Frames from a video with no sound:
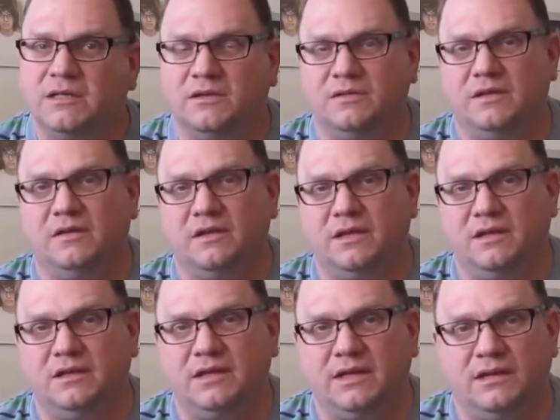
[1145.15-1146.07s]
out there
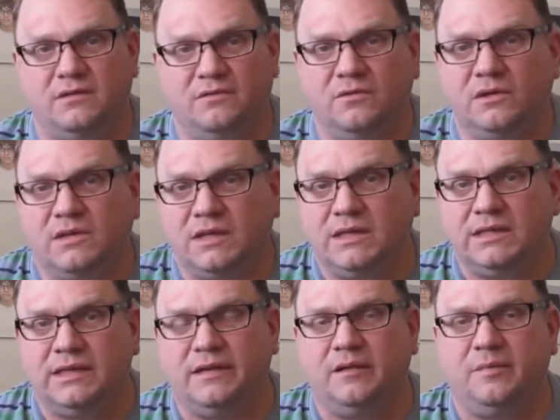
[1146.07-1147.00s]
that really
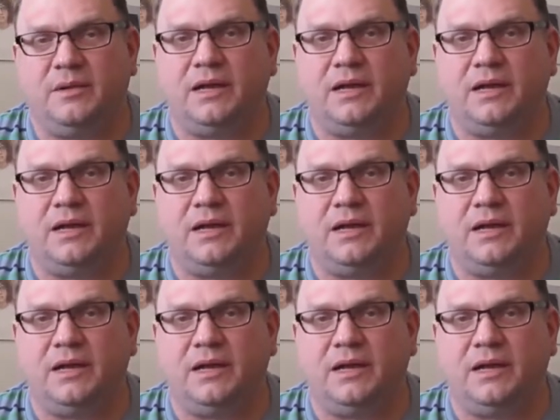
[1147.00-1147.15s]
need help,